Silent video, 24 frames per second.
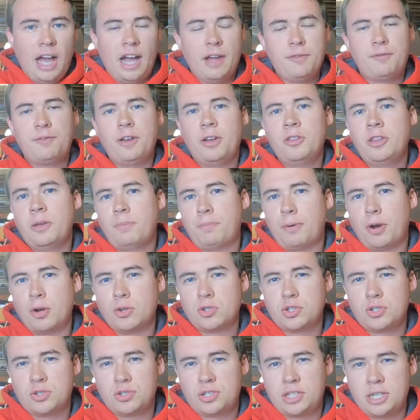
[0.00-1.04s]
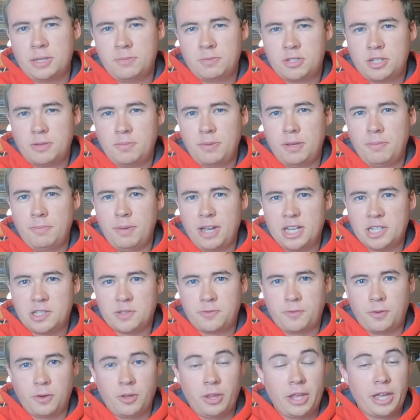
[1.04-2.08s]
I found that parcel seems to be
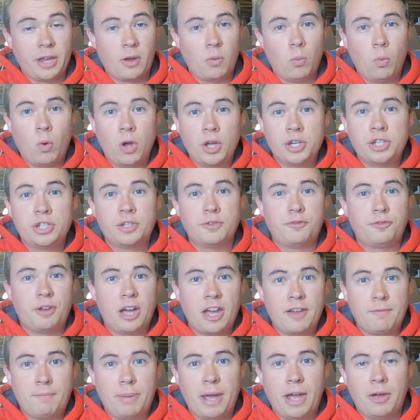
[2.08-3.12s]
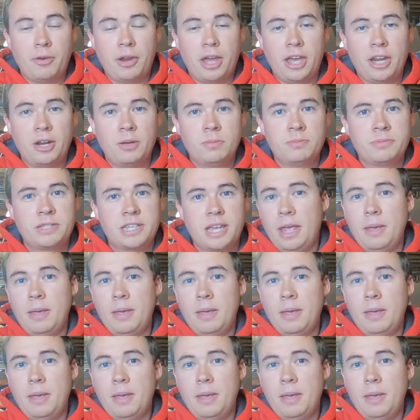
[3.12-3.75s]
best for like 1 to 5 pound items.